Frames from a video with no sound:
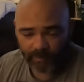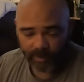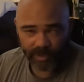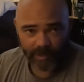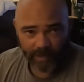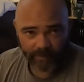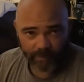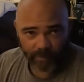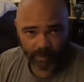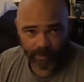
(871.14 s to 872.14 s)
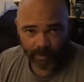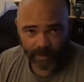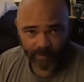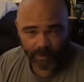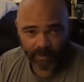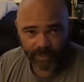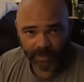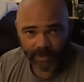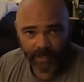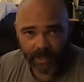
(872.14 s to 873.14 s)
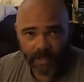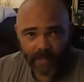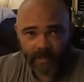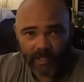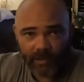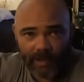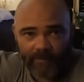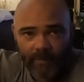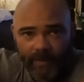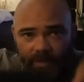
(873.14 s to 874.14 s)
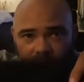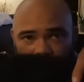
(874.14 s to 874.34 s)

which if you were in the military, then you'll have a pair of